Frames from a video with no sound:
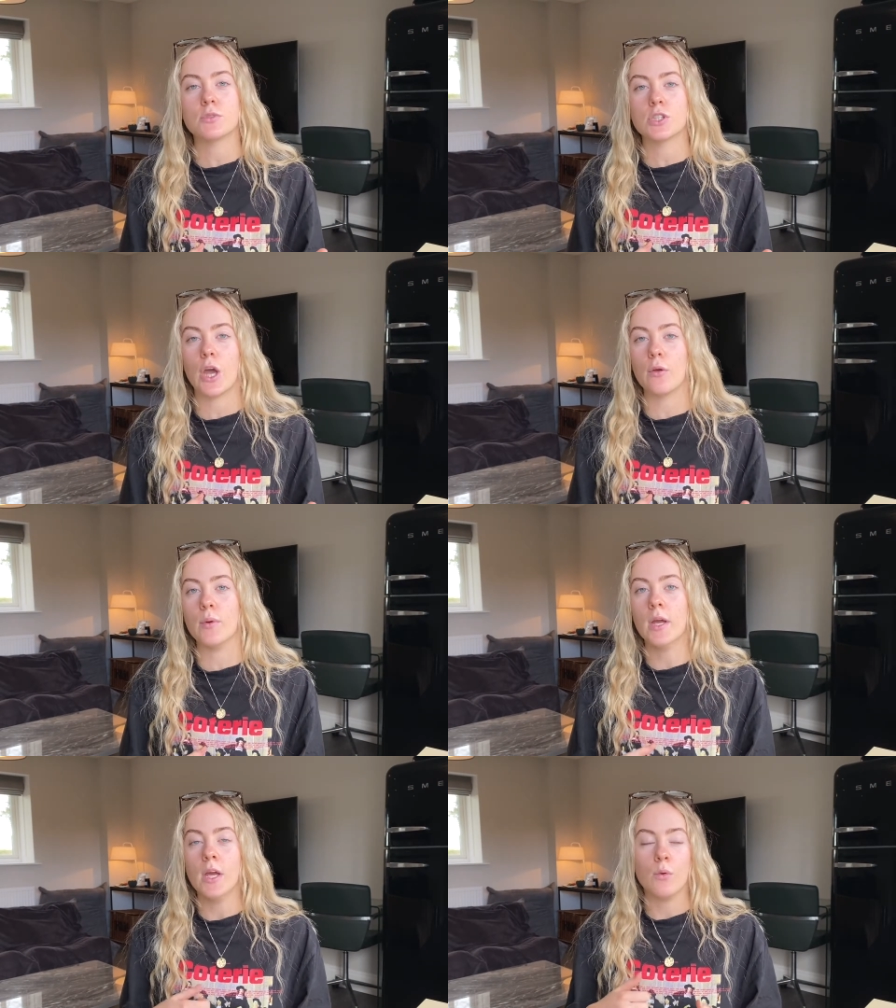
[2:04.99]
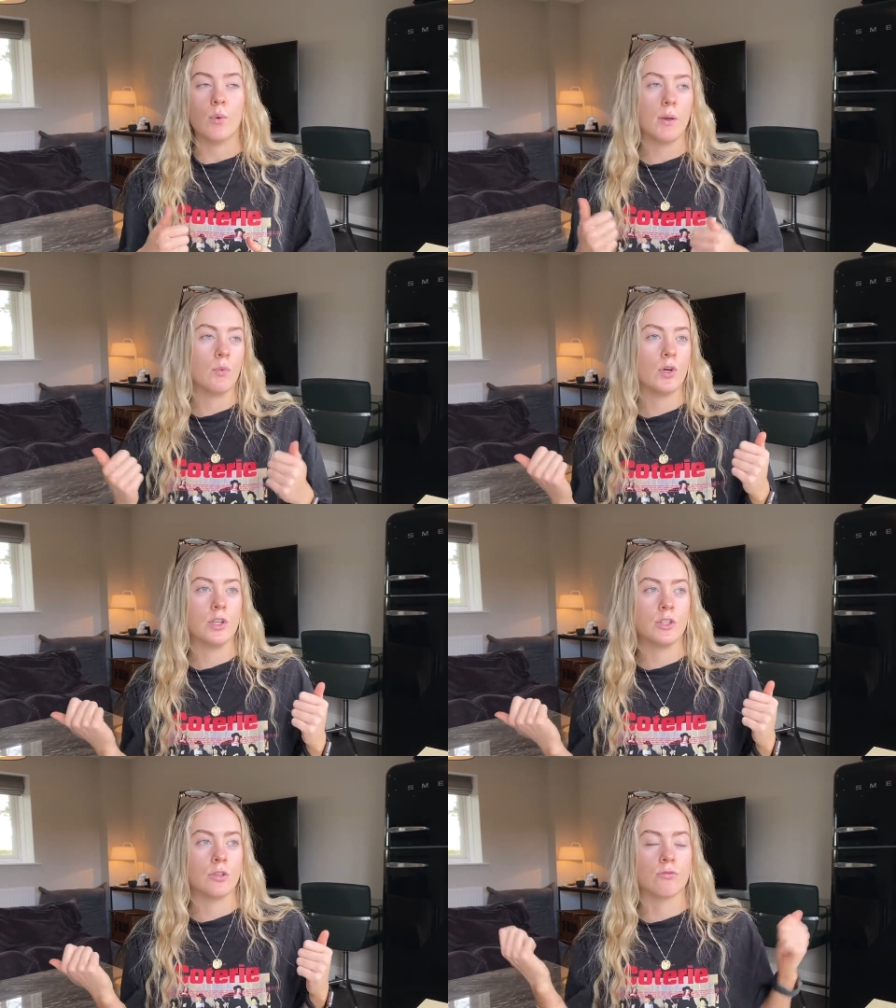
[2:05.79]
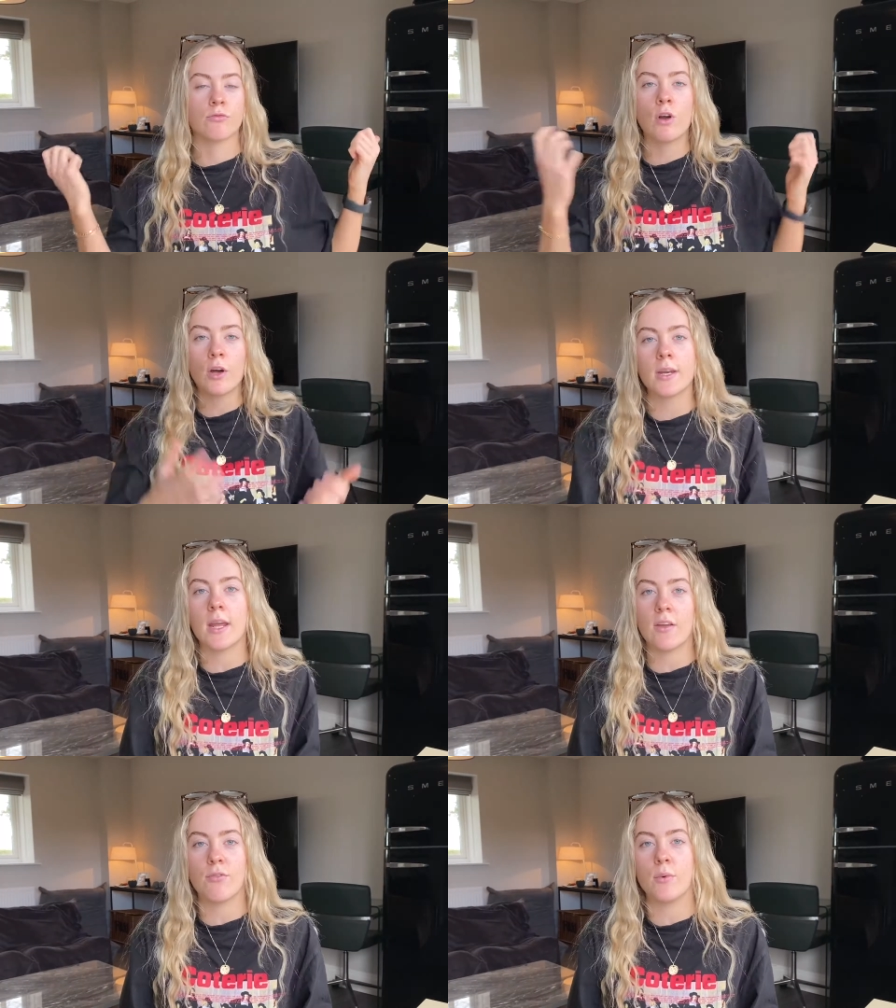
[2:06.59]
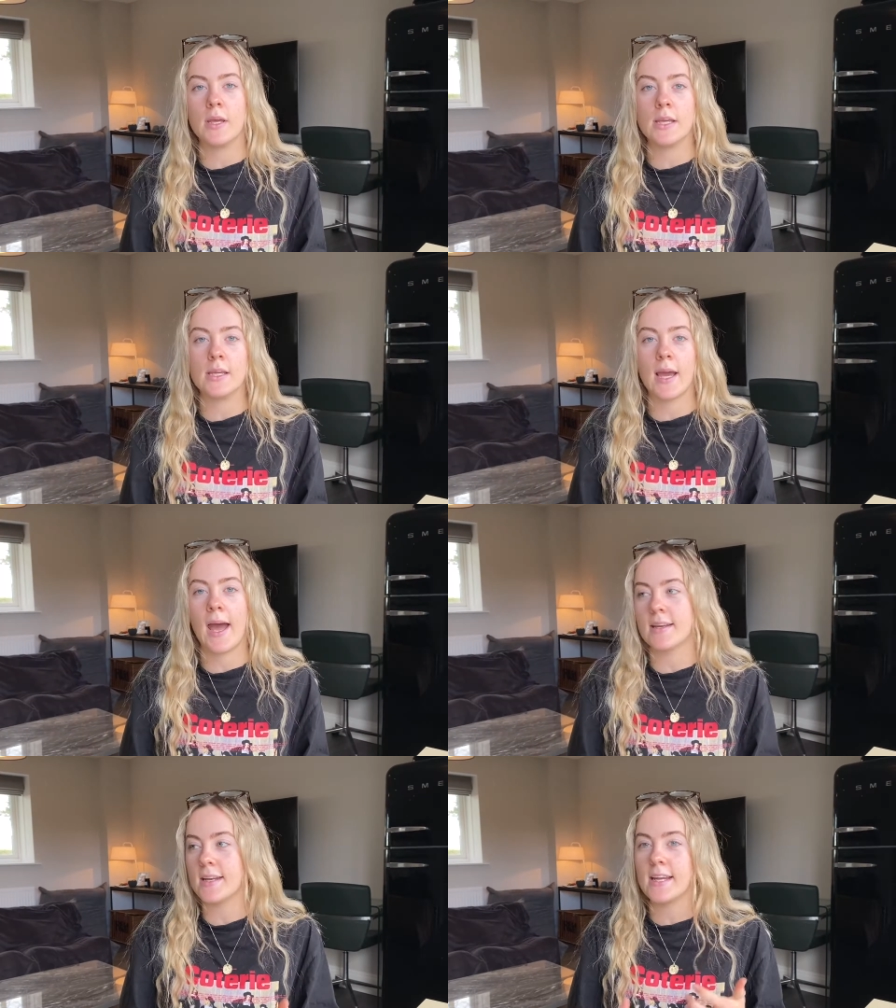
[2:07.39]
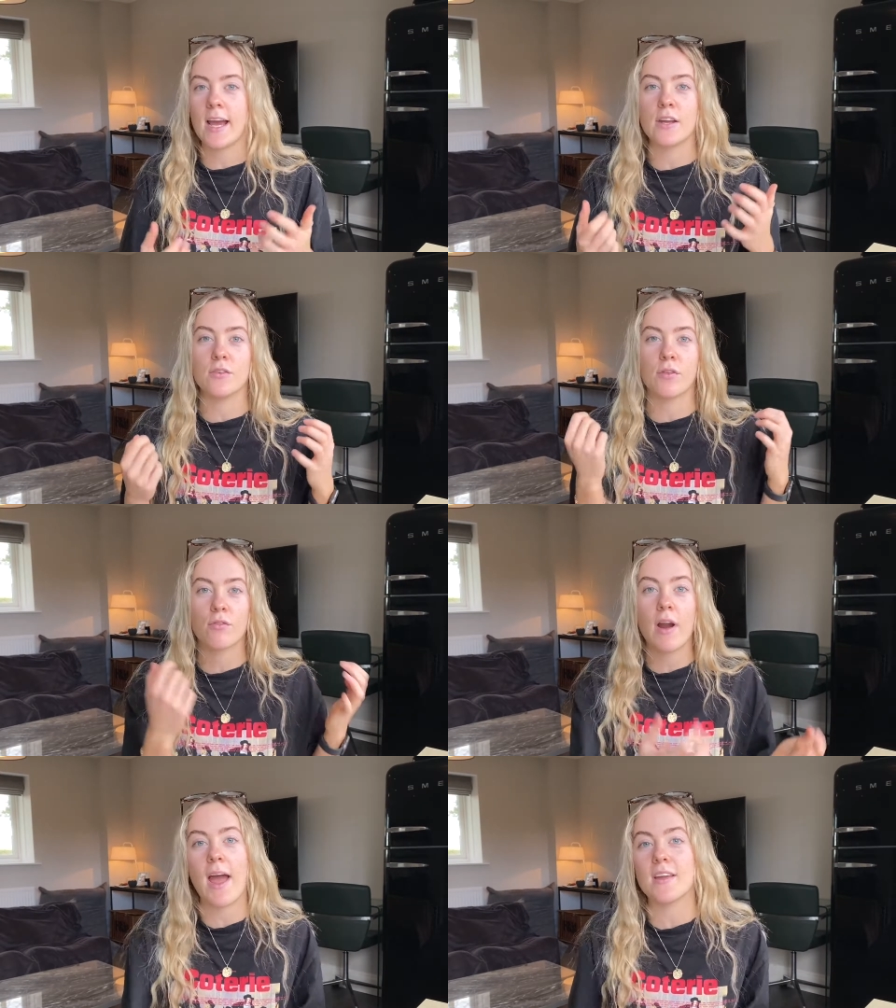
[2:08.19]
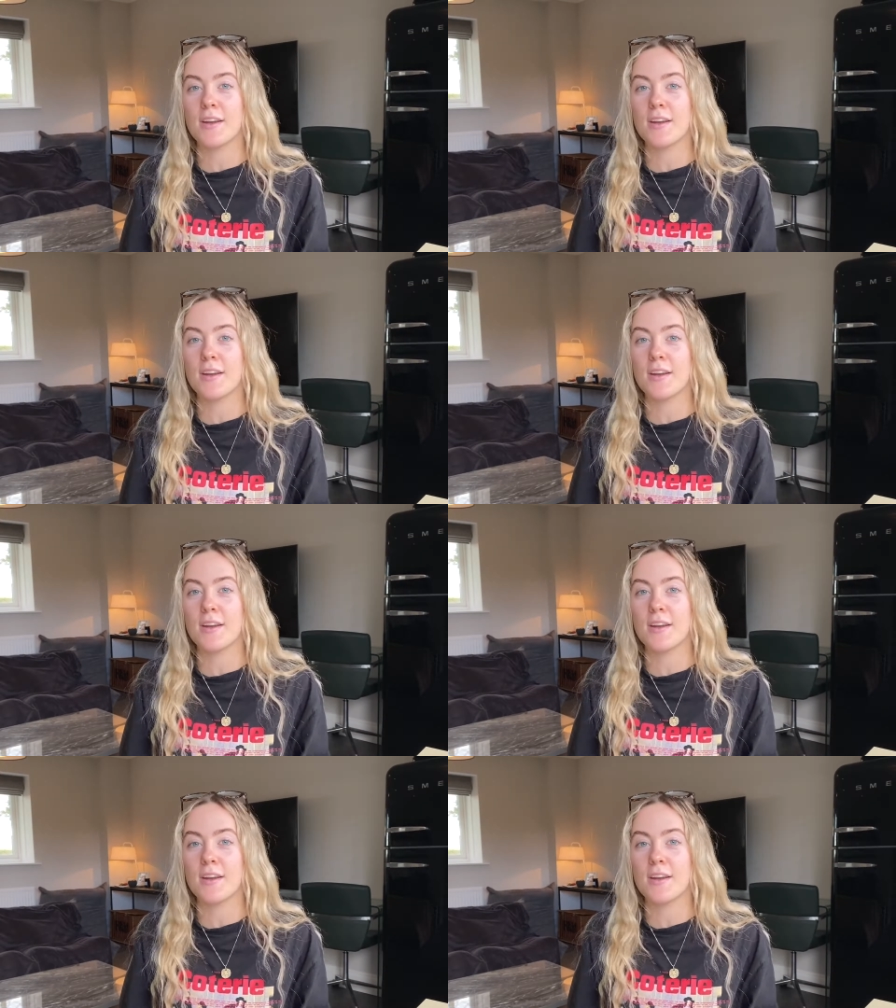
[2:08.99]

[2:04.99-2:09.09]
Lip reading: So we would run if we had any kind of threat,